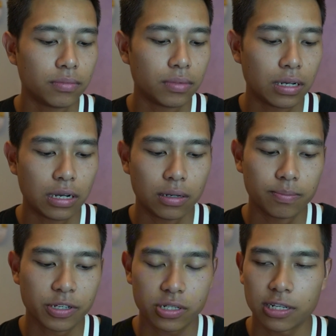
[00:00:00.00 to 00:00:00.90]

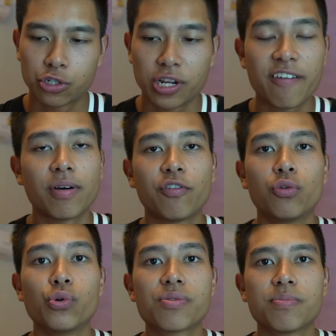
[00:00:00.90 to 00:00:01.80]
because I usually have my
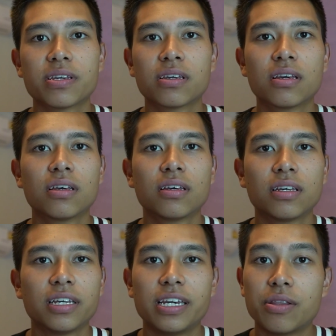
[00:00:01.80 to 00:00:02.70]
phone with me
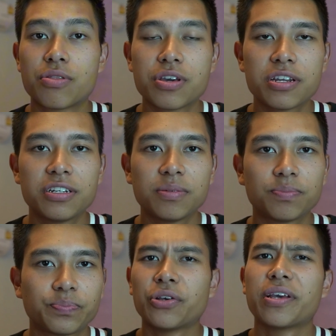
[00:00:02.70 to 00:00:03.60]
in theatre.
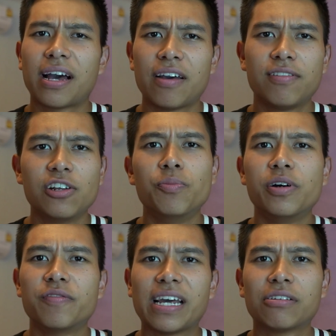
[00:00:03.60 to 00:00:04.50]
So yeah, I have a little bit
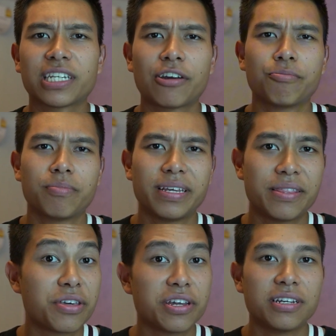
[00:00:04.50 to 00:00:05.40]
of downtime
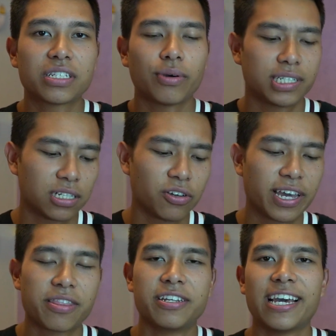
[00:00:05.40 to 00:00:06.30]
in theatre, so I just look
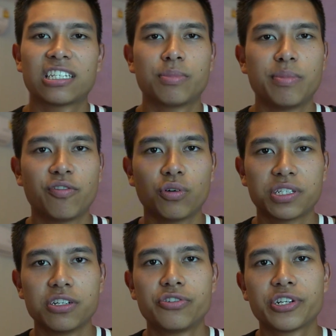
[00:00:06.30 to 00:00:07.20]
at the anatomy before
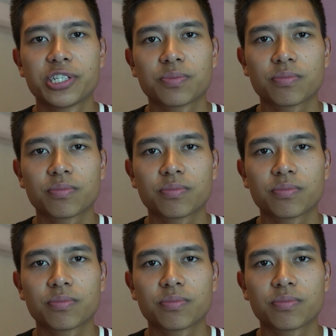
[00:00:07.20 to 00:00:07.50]
surgeries.